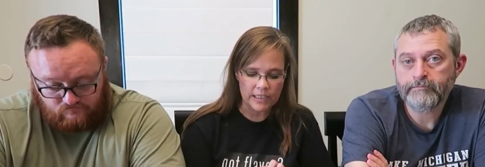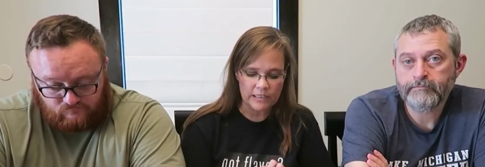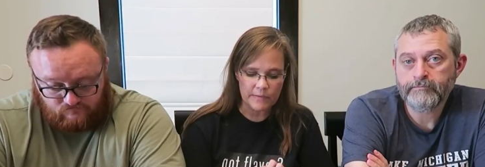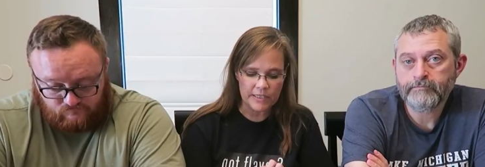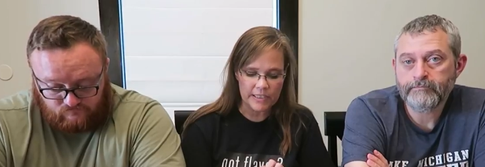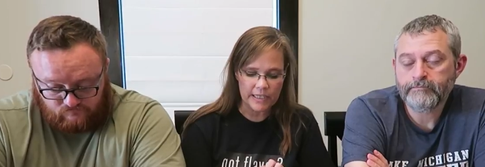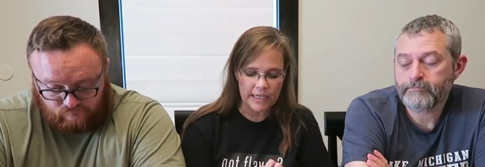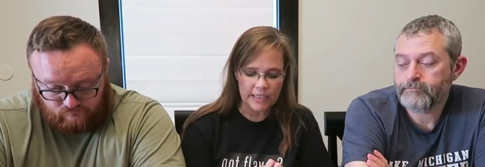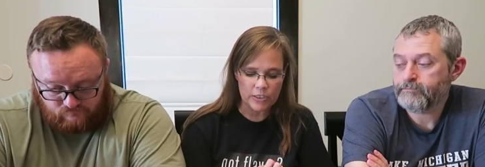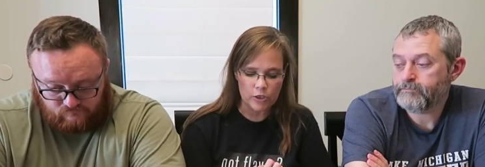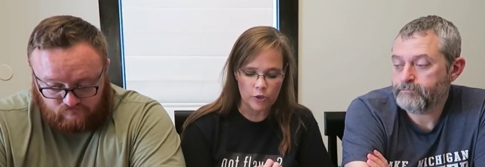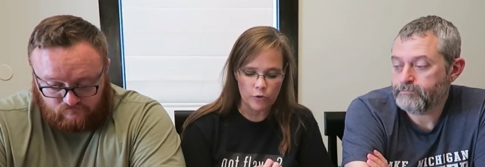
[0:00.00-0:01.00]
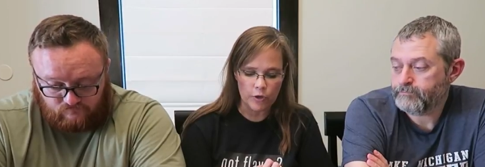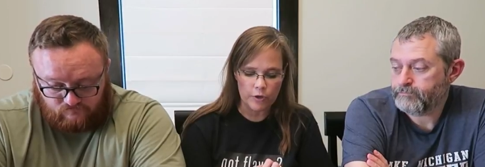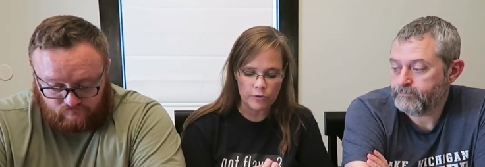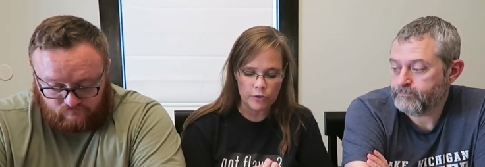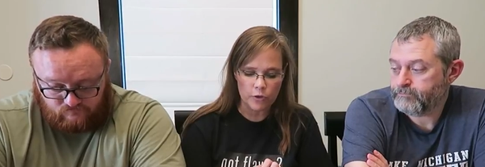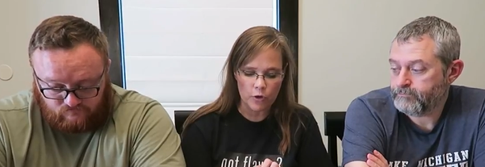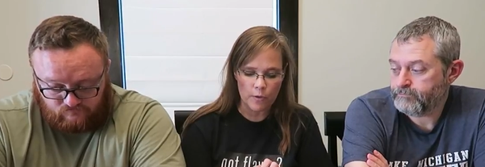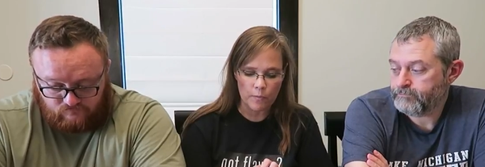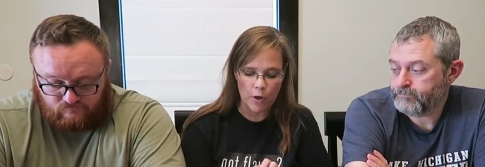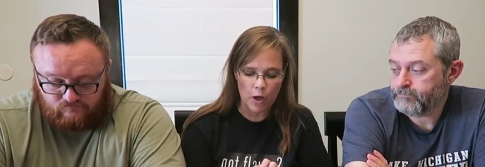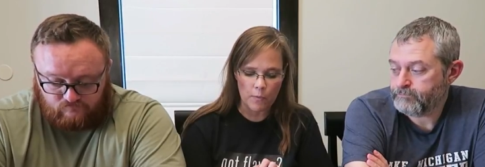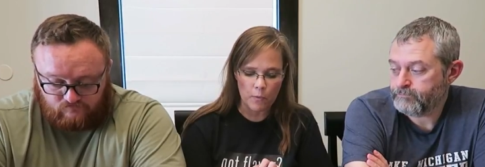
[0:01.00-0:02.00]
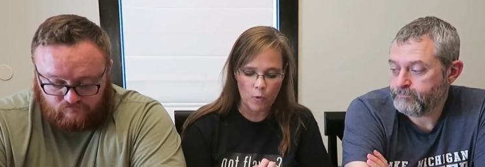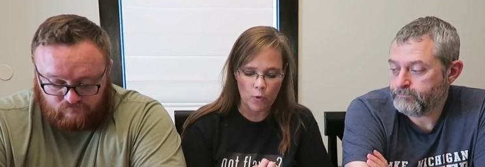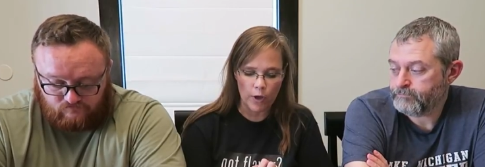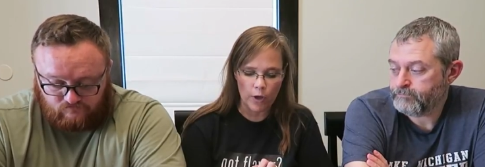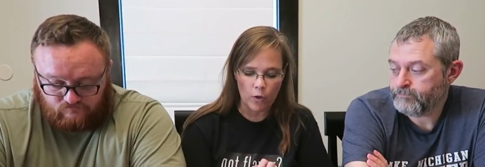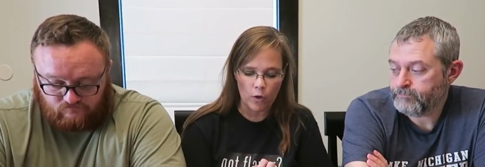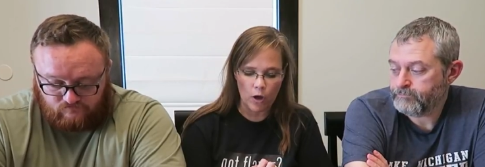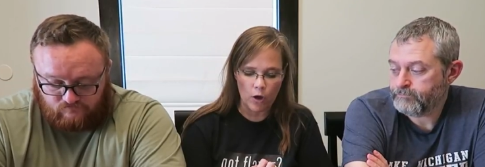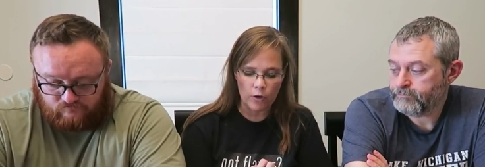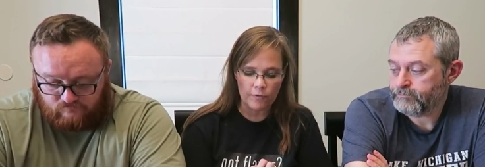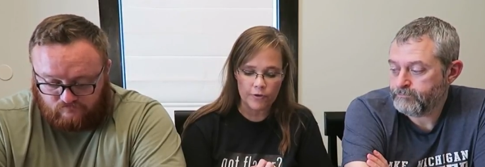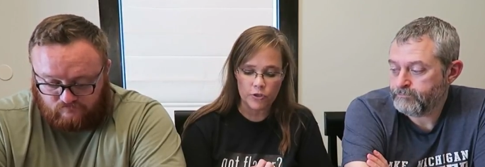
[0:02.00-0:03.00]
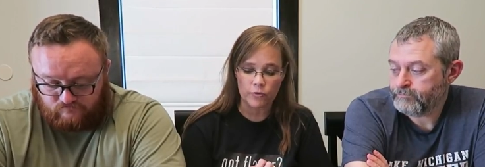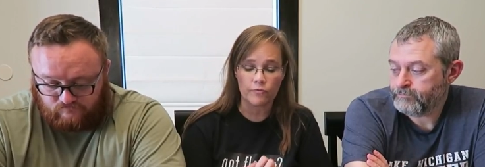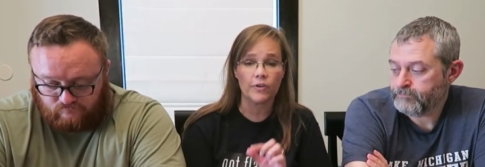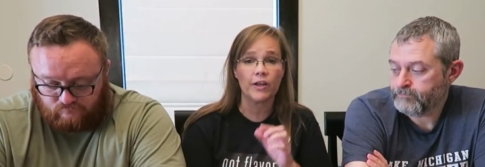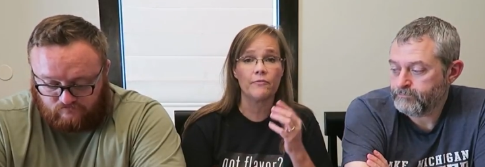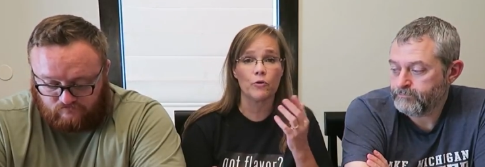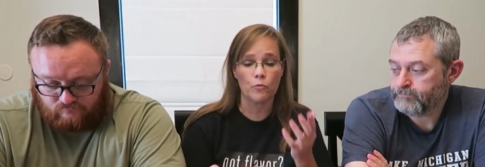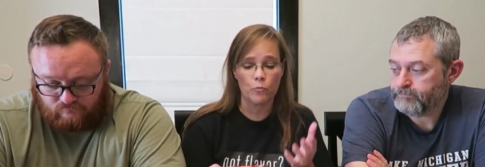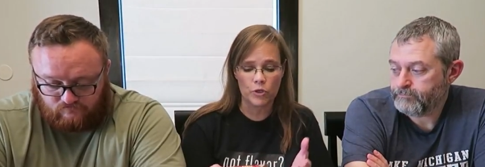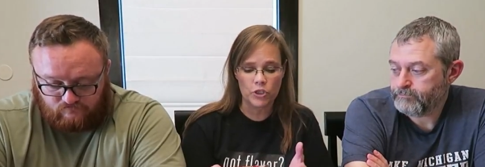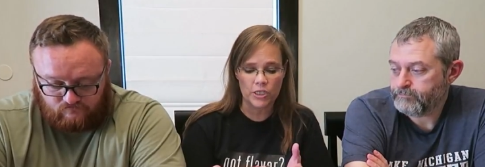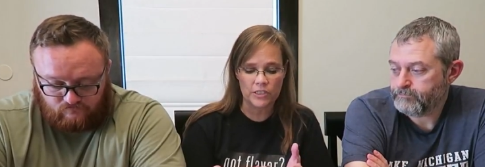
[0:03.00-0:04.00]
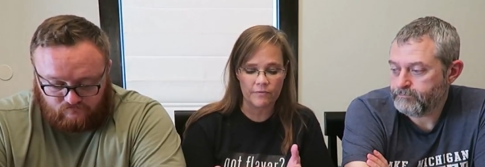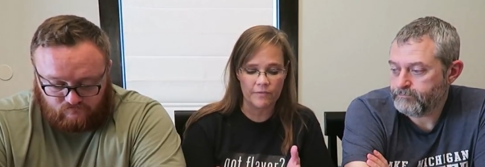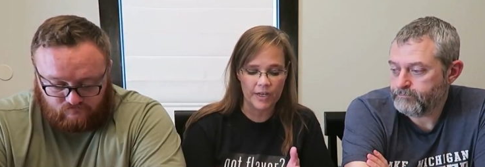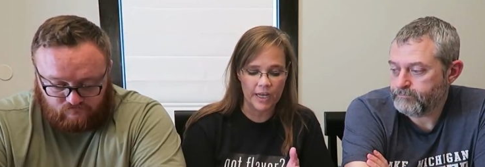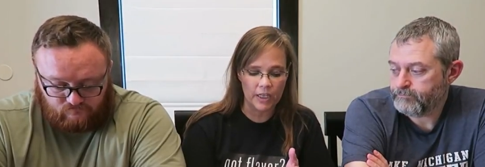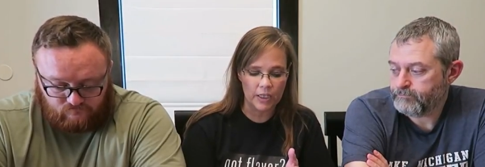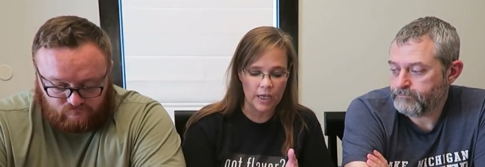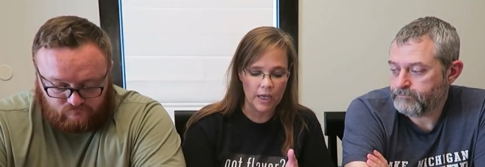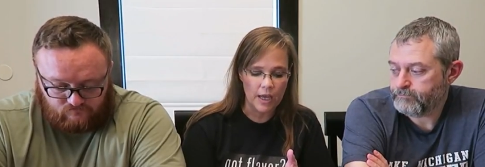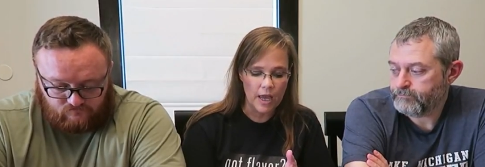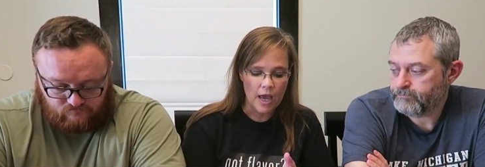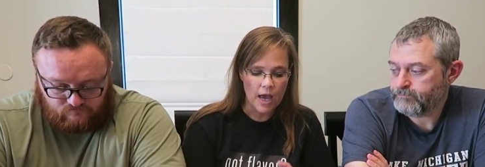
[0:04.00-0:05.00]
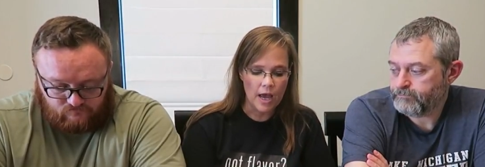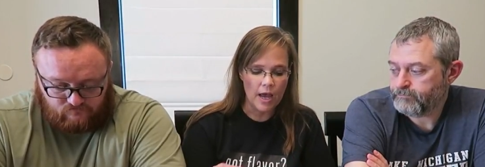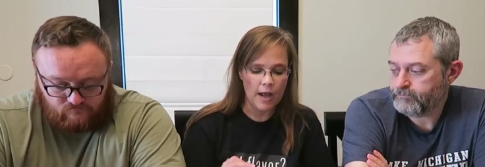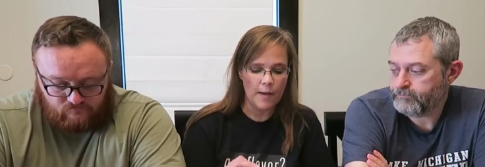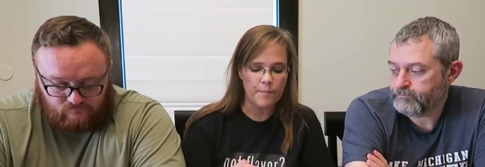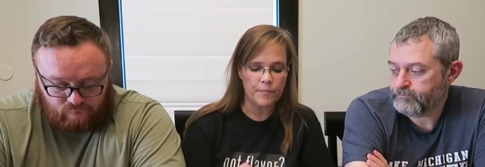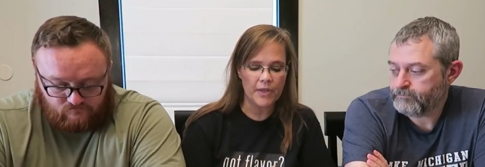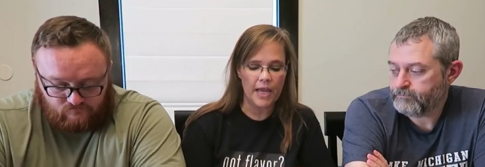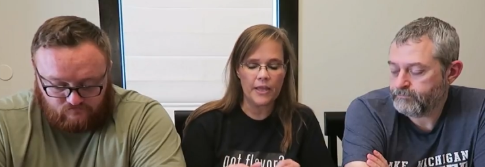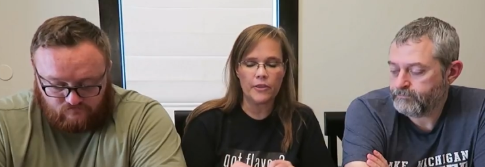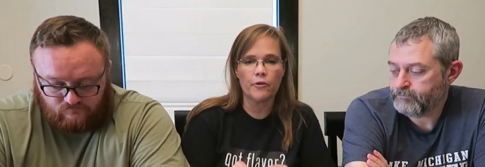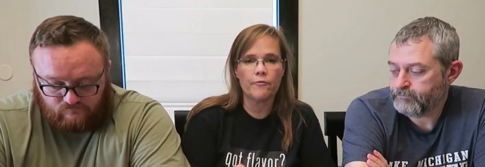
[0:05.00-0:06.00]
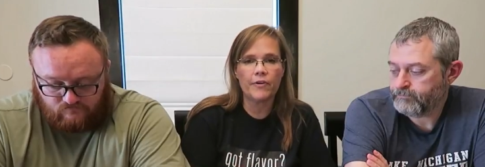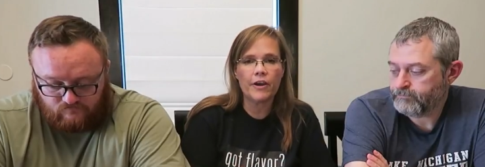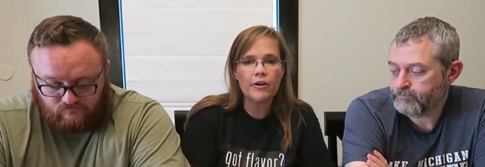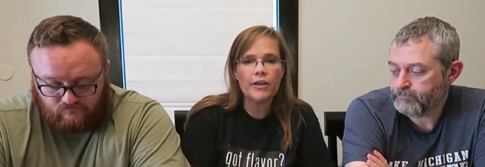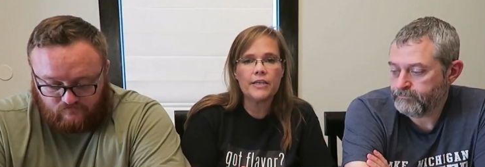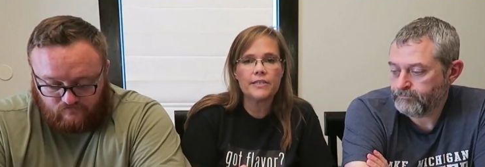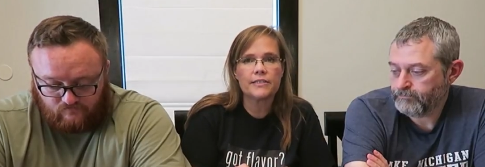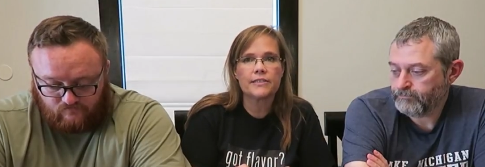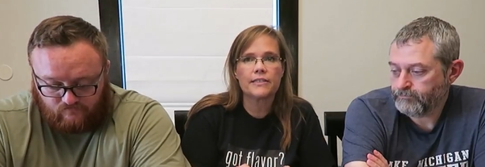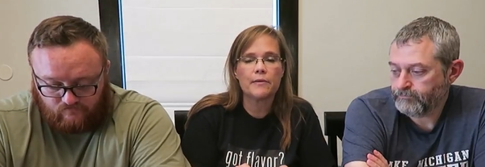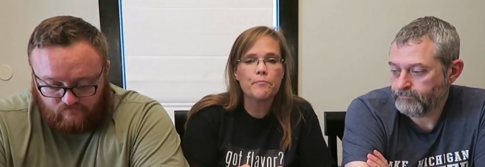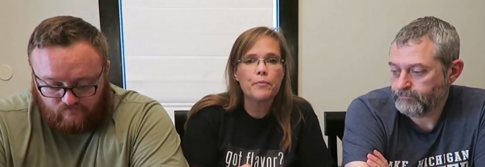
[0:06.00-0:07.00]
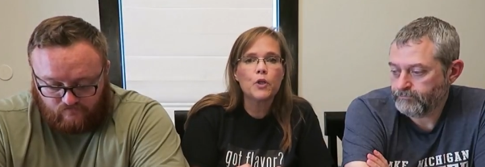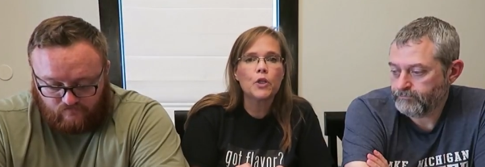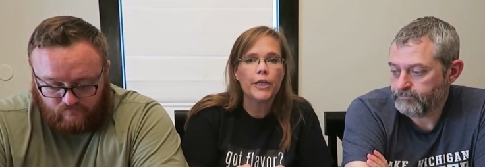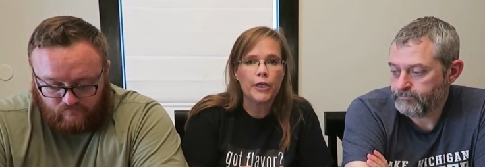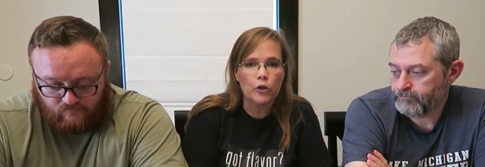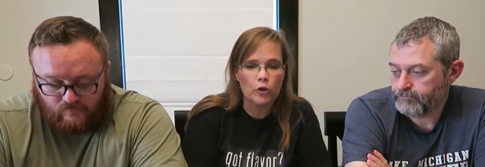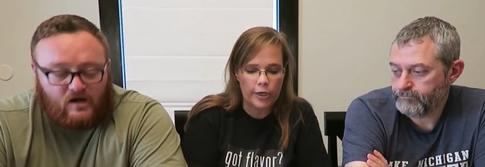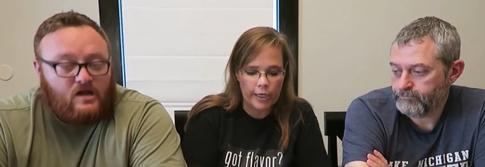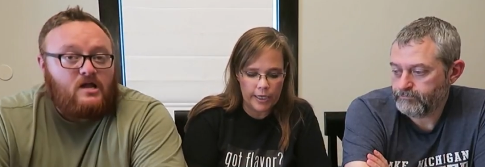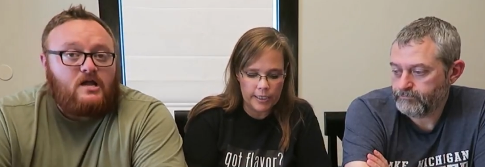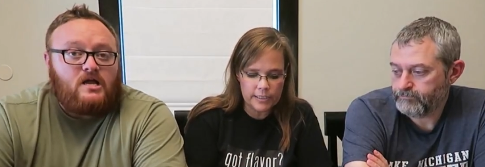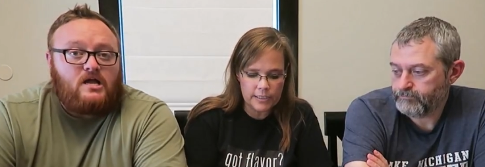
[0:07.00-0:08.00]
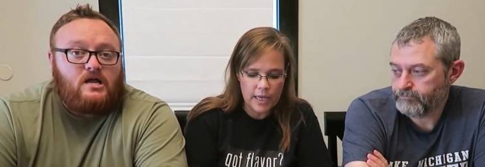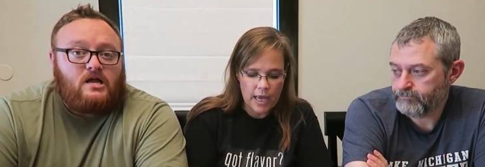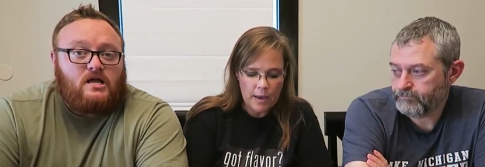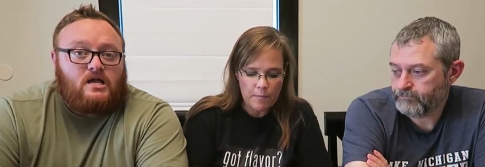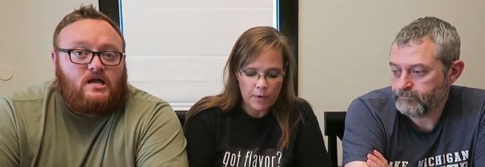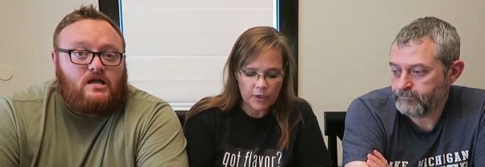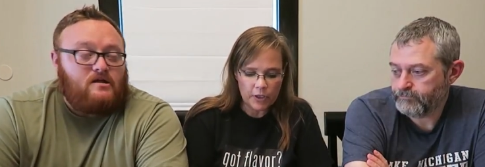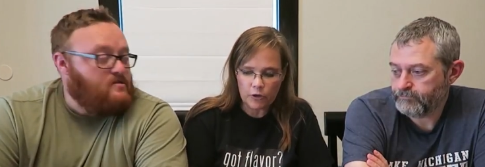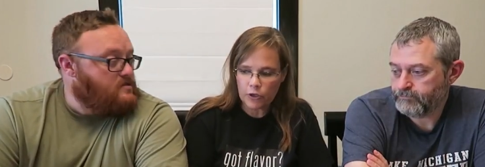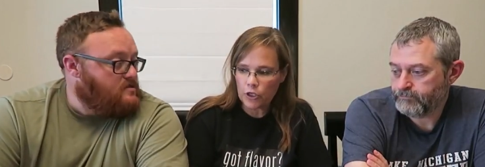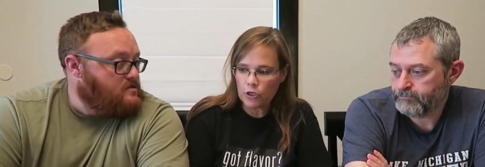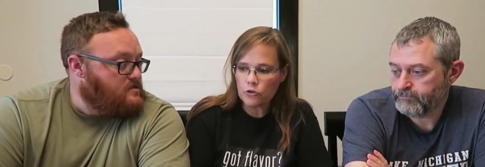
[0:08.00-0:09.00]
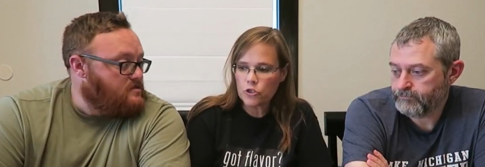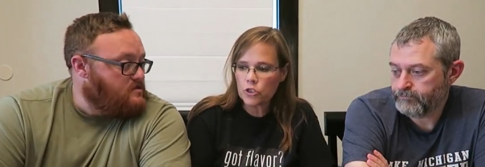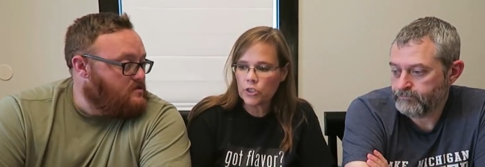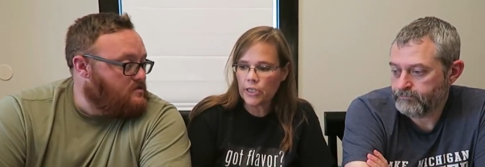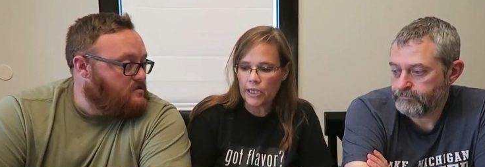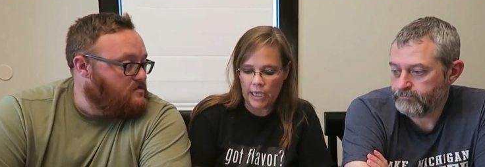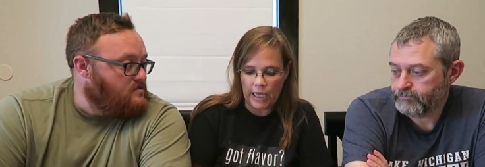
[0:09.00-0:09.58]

Speaker 1: sesame seeds, glucose syrup, palm oil, artificial flavor, which has a vanilla. Um, and they're very simple ingredients, but they're usually